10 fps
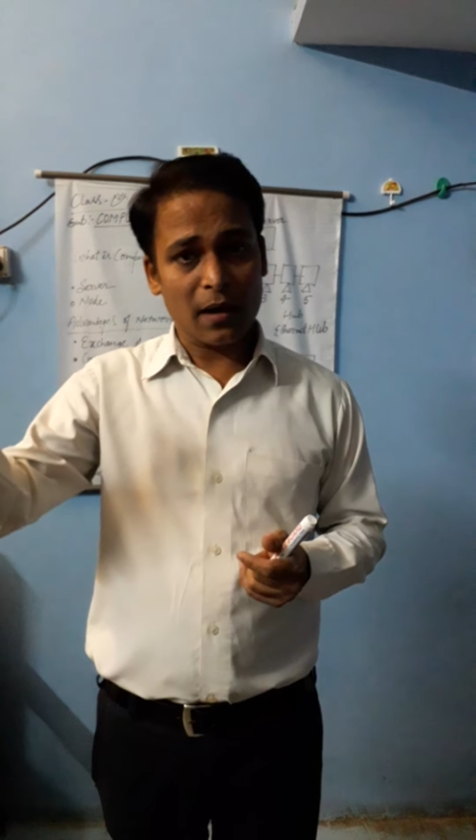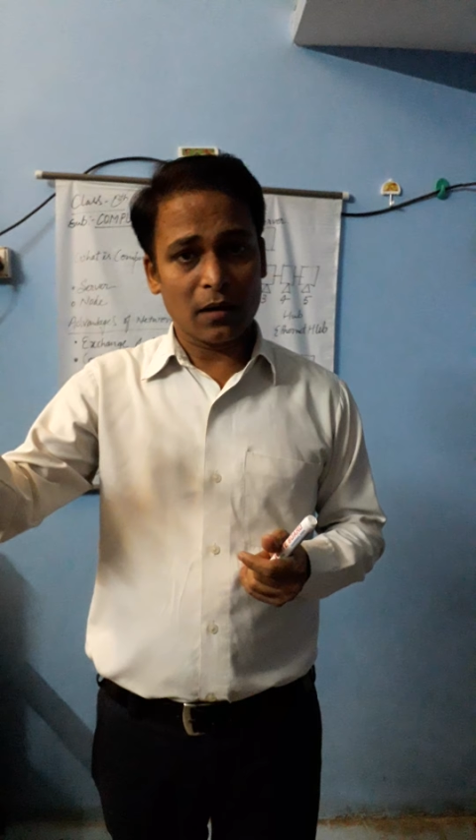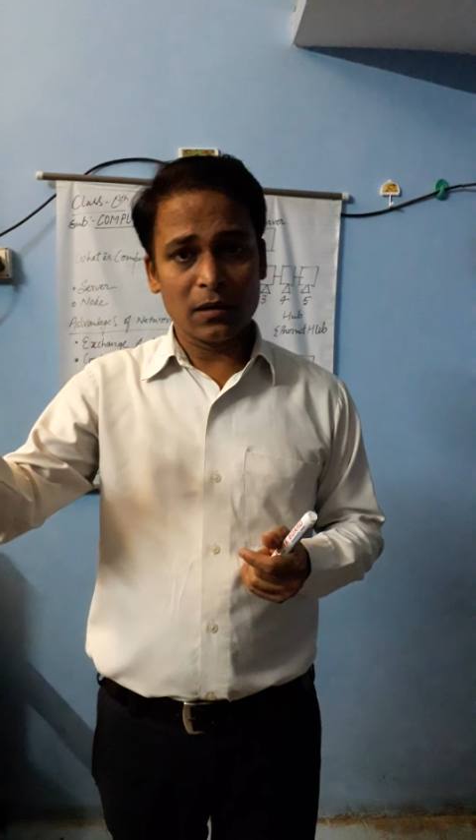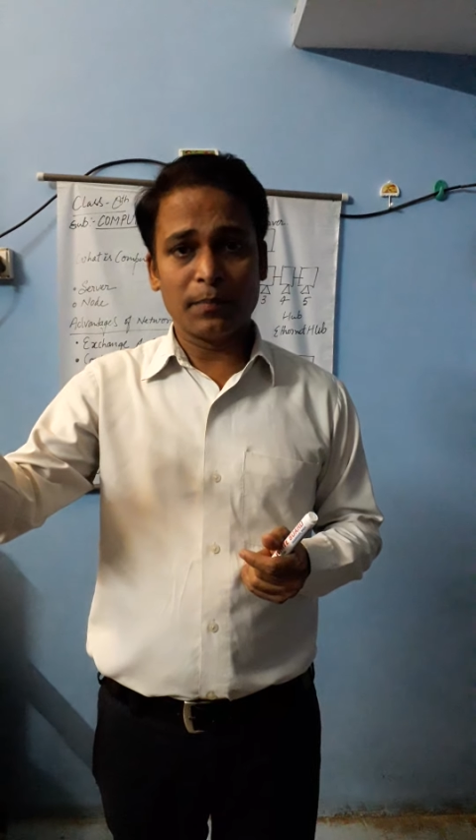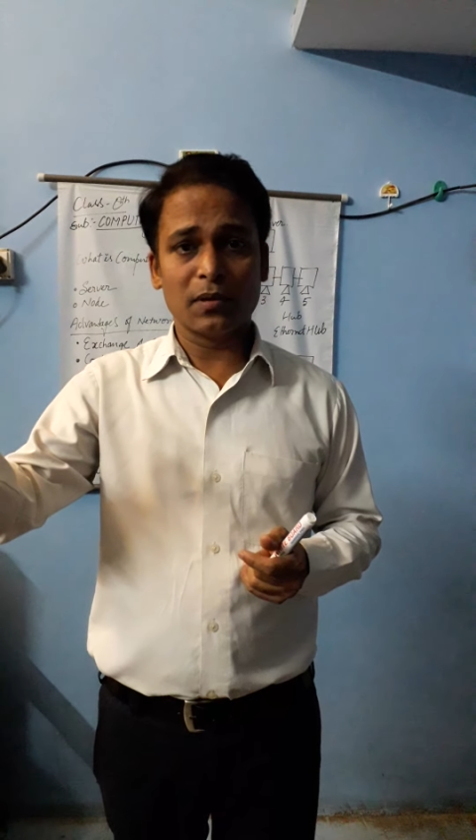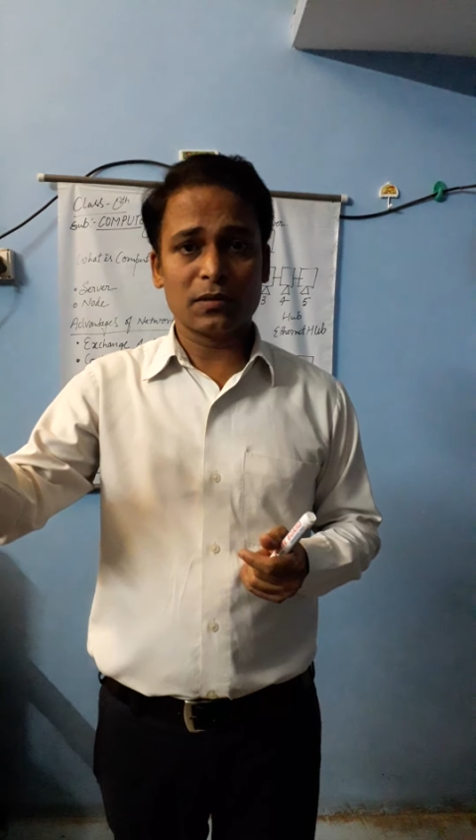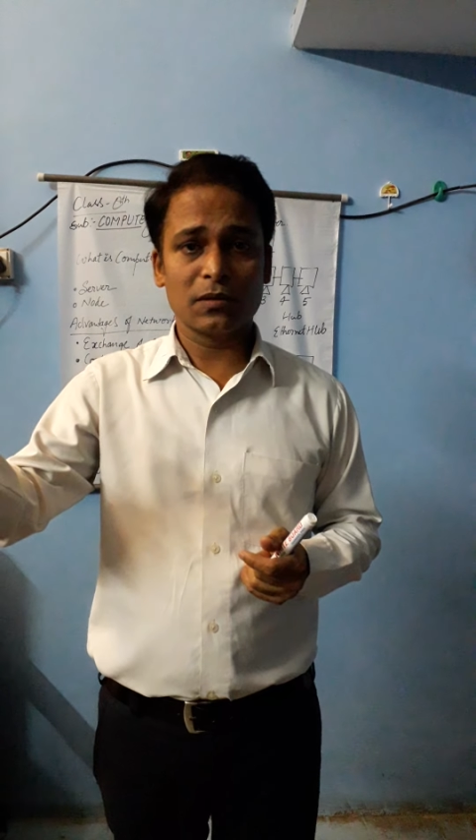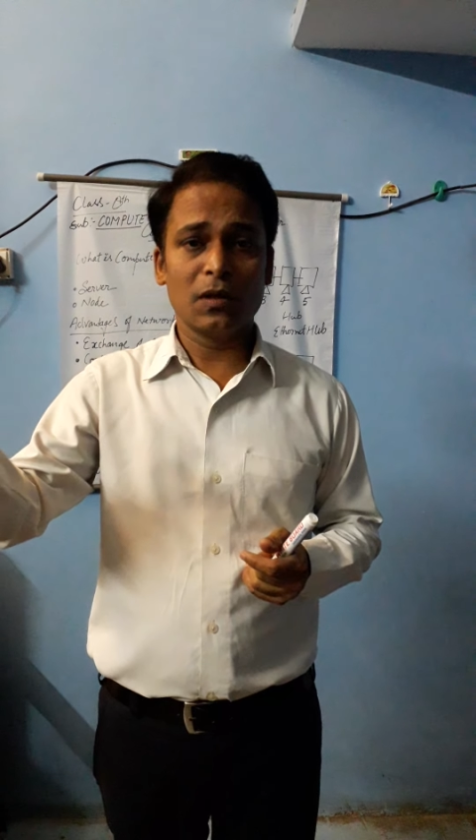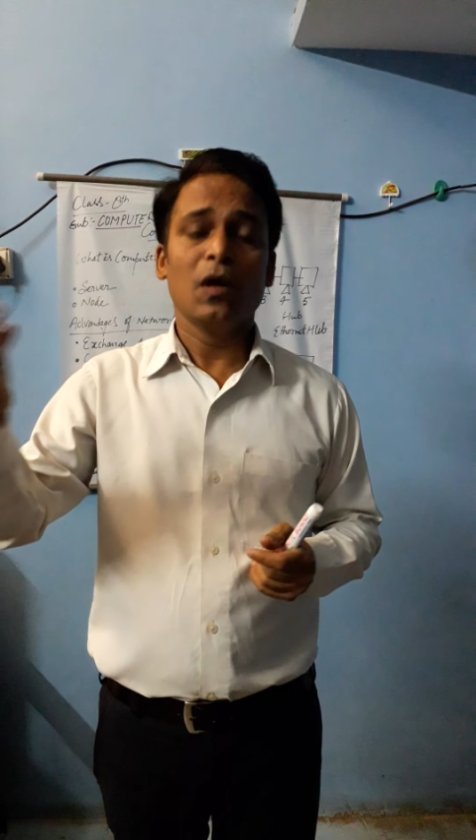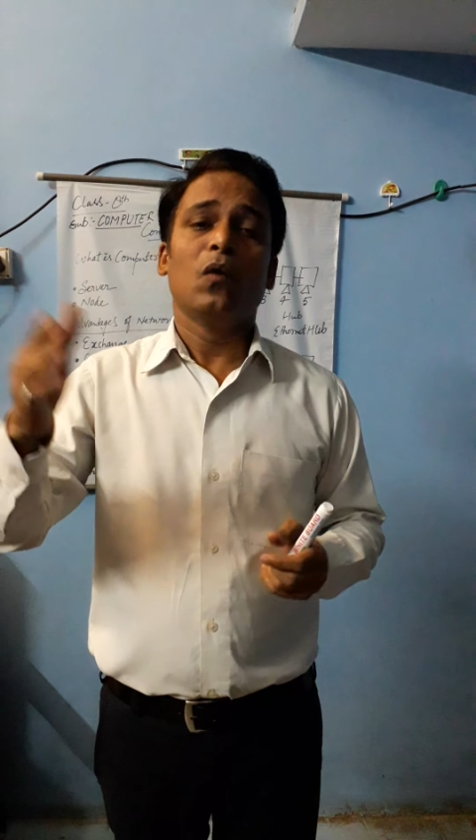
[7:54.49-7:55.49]
other
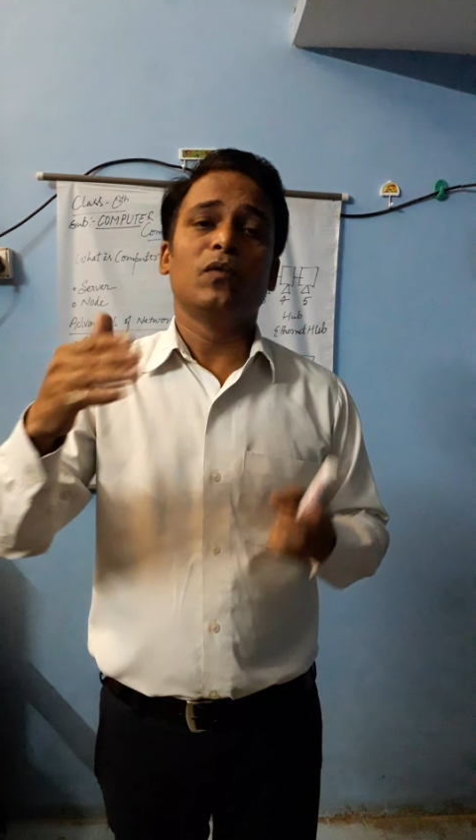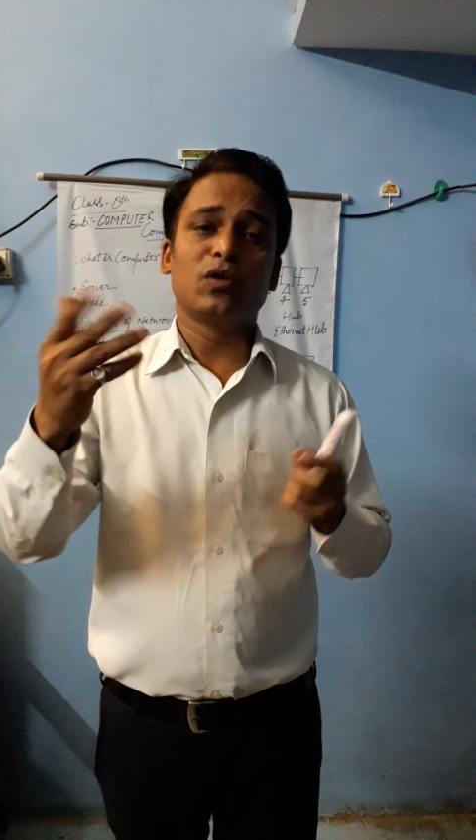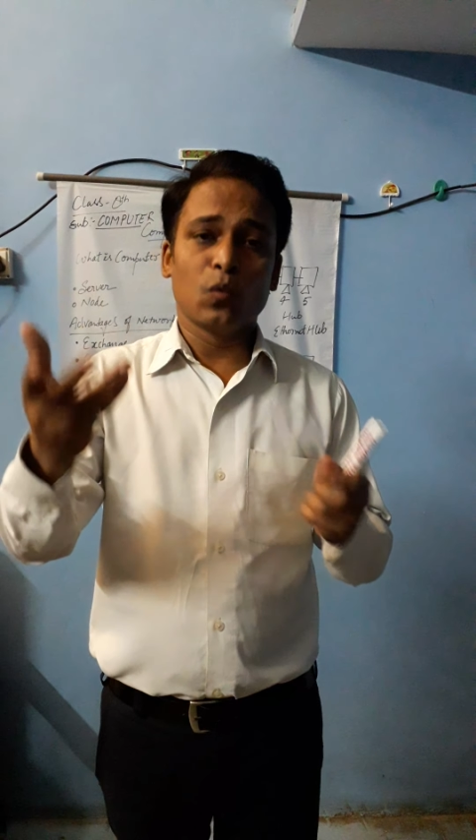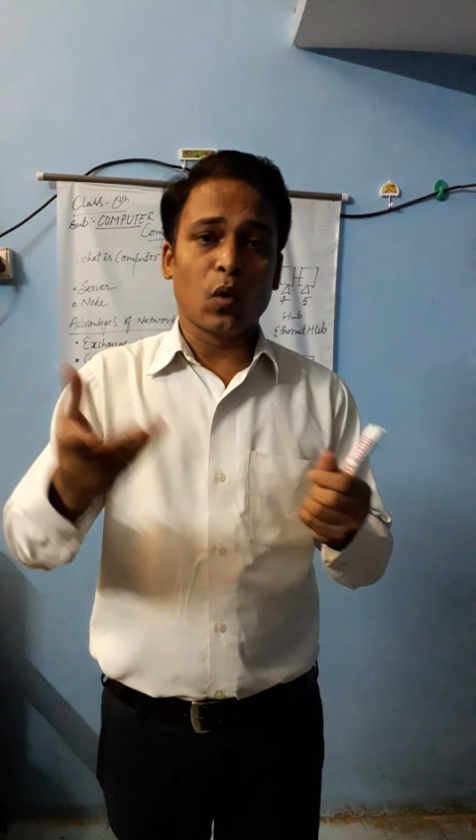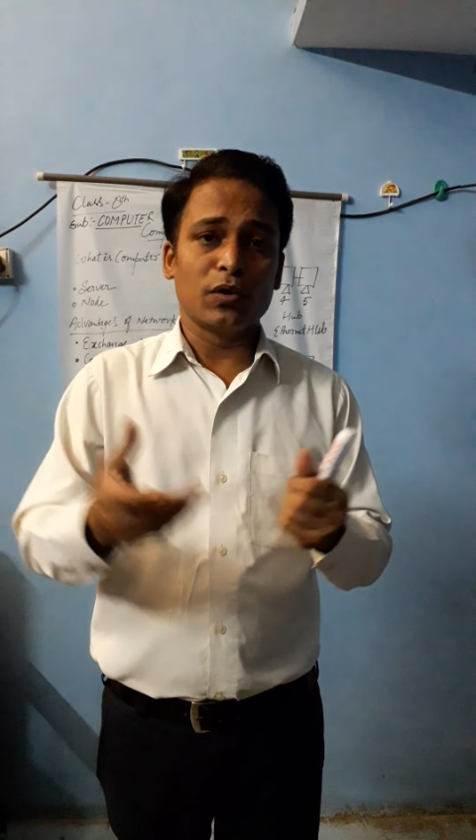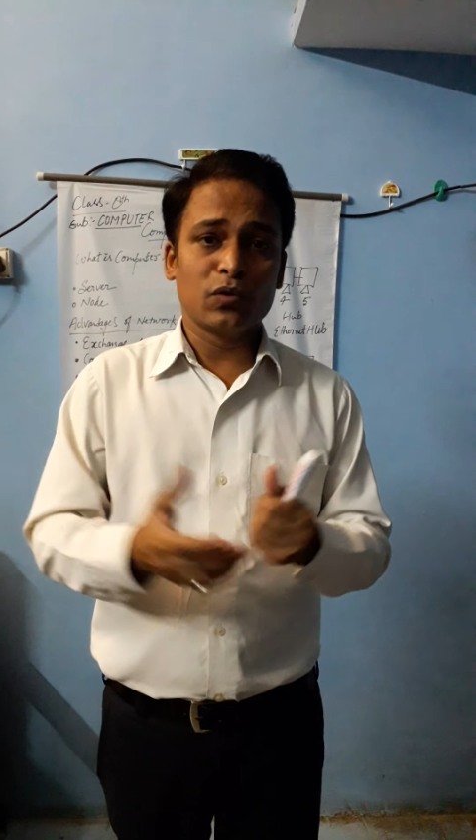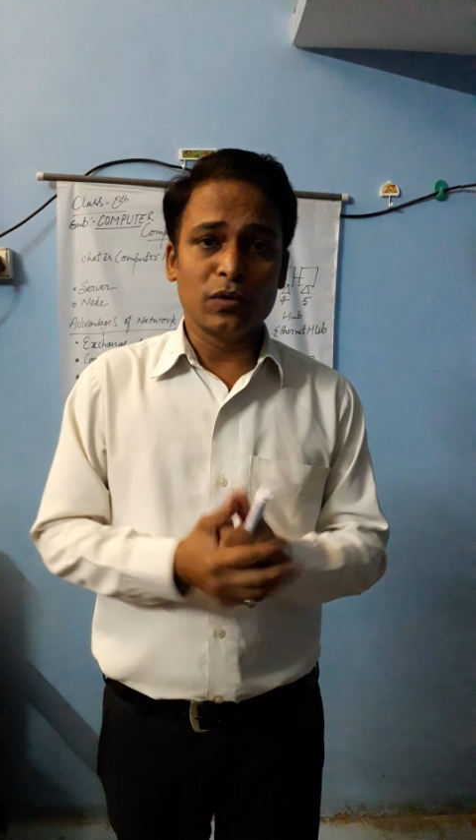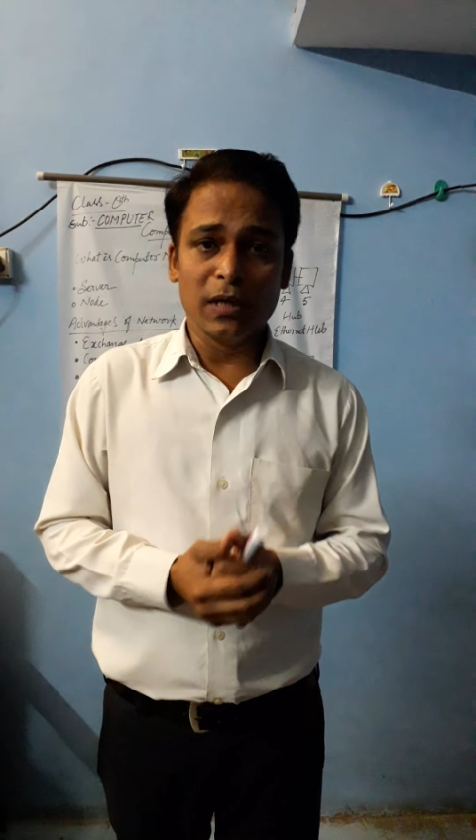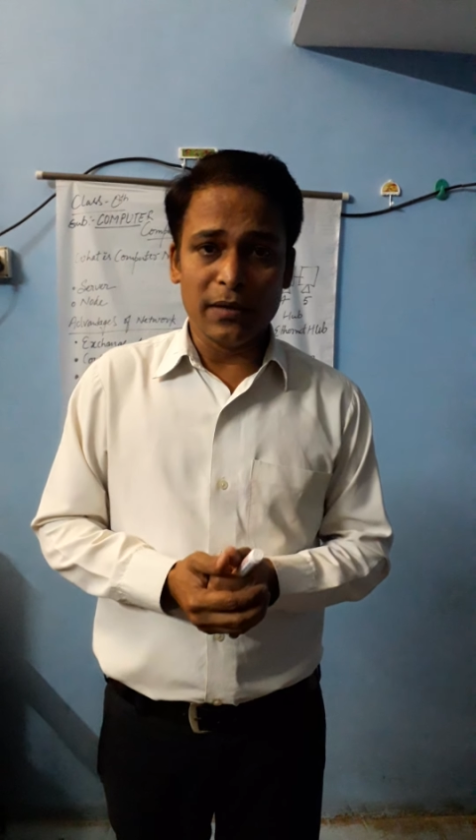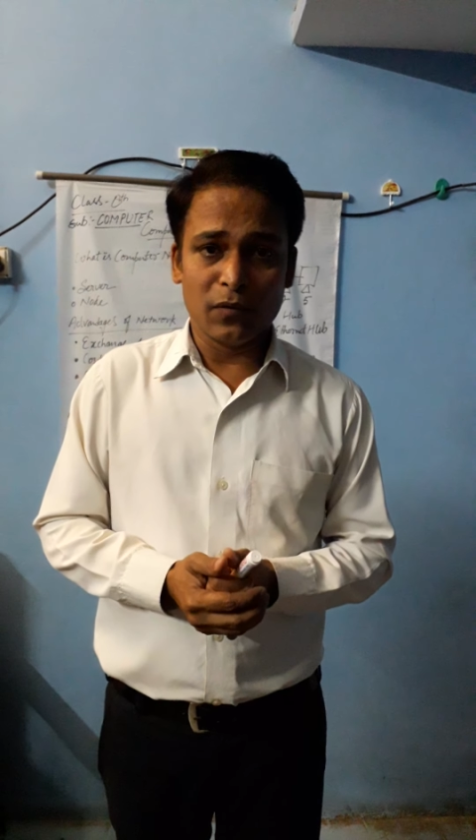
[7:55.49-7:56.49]
person which you want to
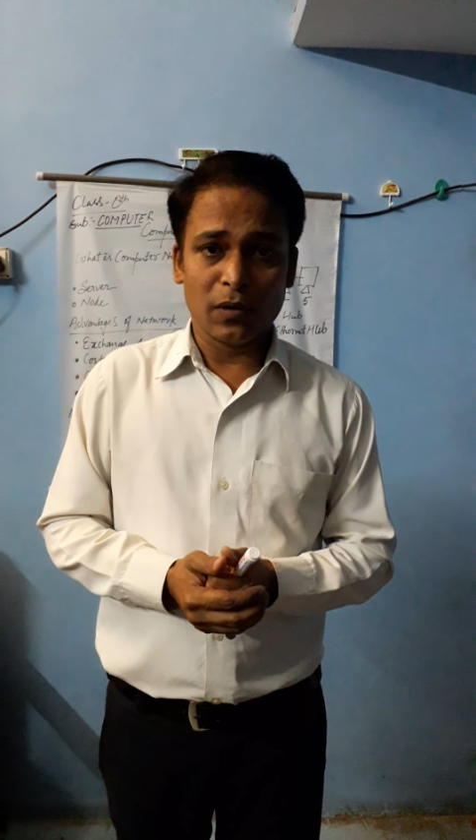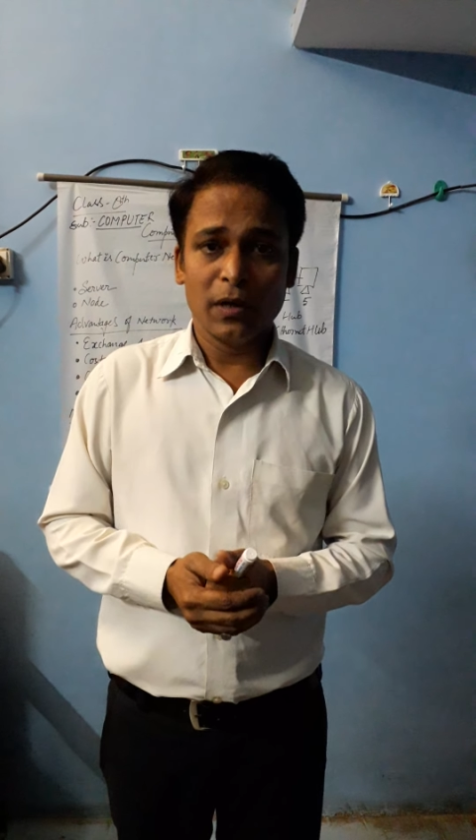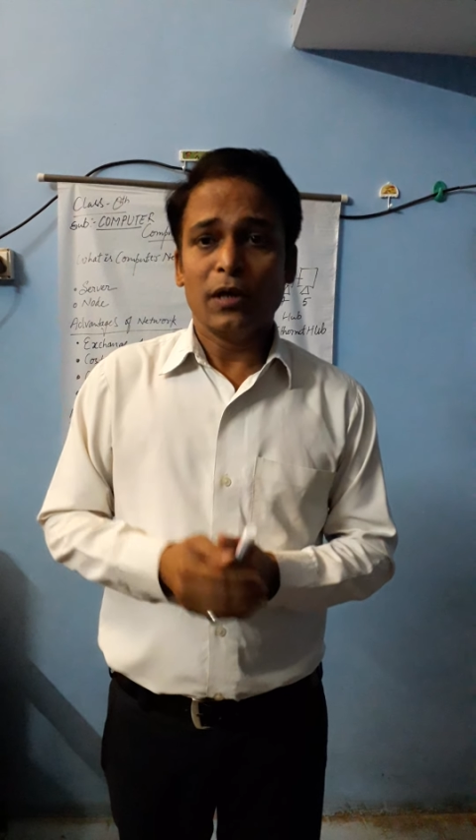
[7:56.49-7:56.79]
deliver.